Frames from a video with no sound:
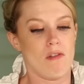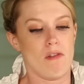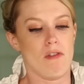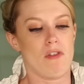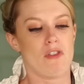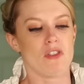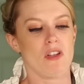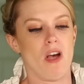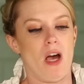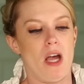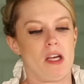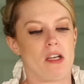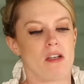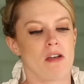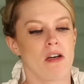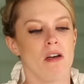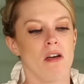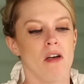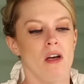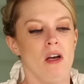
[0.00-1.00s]
It's
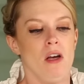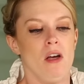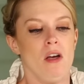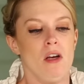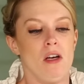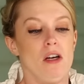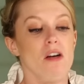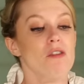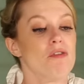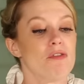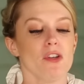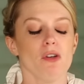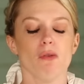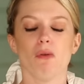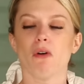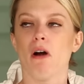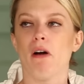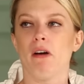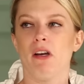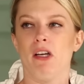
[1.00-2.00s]
like if
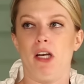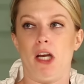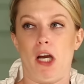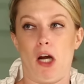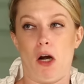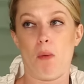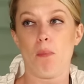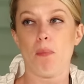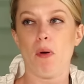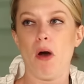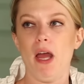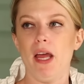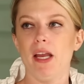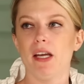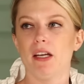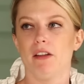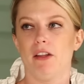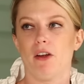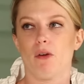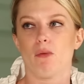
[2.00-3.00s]
you were on an
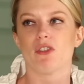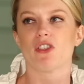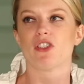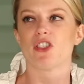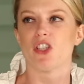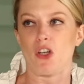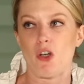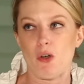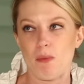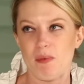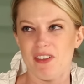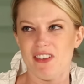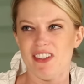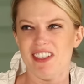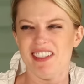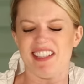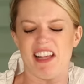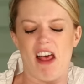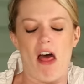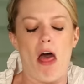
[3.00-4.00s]
airplane and there was
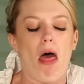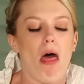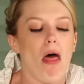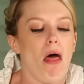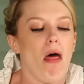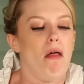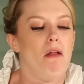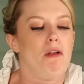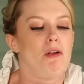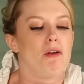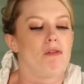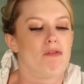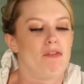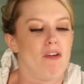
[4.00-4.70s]
turbulence and you